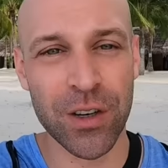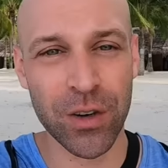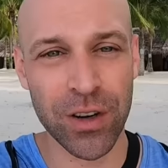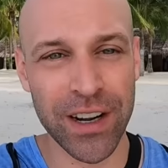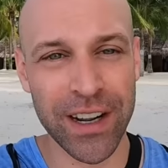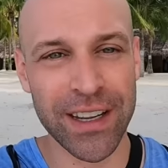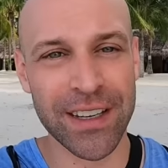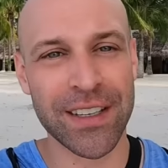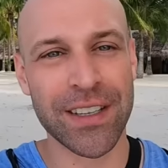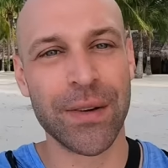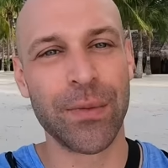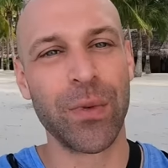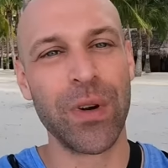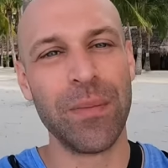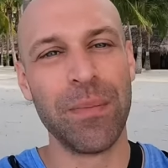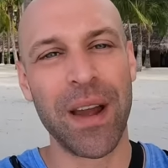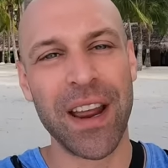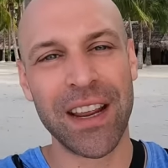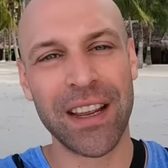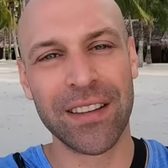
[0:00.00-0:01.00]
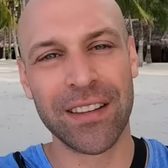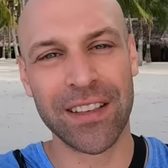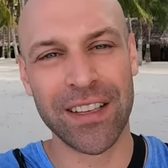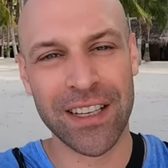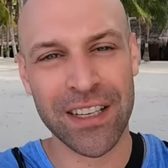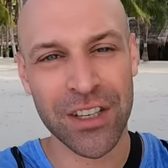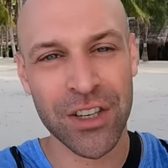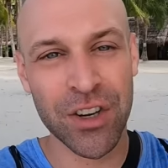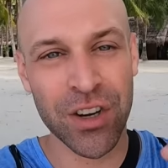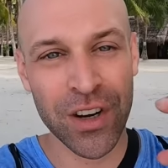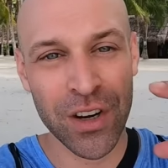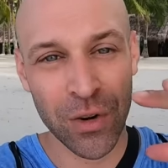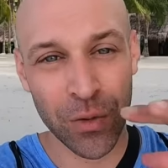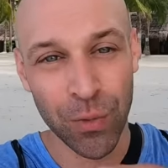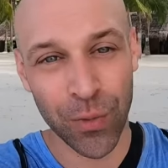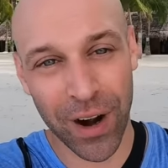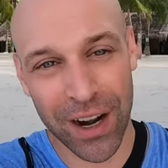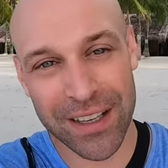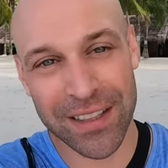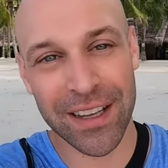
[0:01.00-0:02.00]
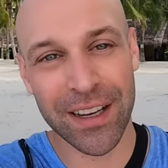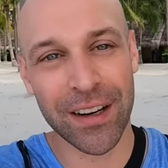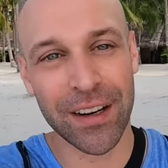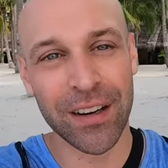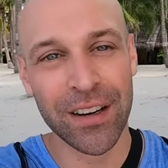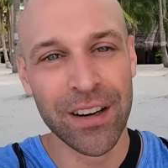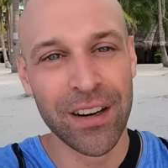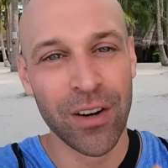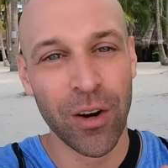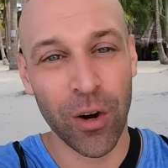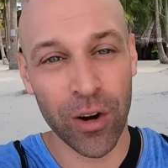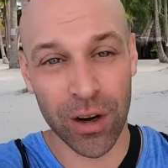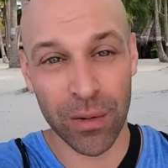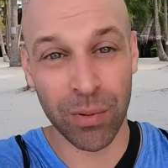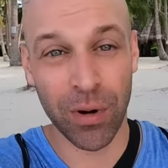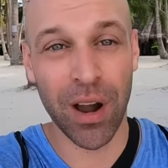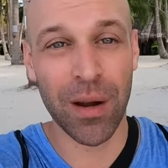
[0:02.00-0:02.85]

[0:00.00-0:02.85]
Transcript: ingredients and we make the dish right there on her